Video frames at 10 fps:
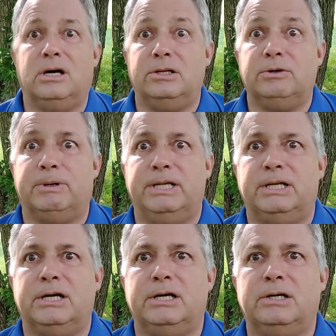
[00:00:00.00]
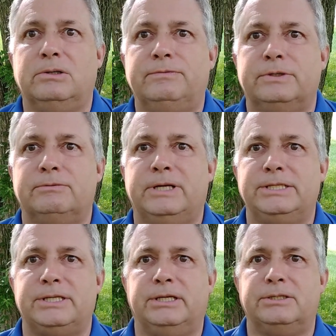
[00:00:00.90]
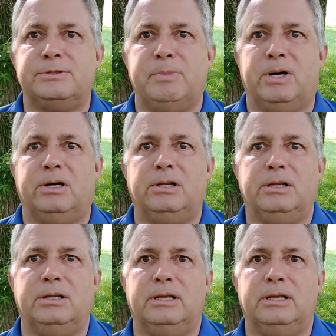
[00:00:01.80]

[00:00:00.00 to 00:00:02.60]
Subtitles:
the way to go for raising small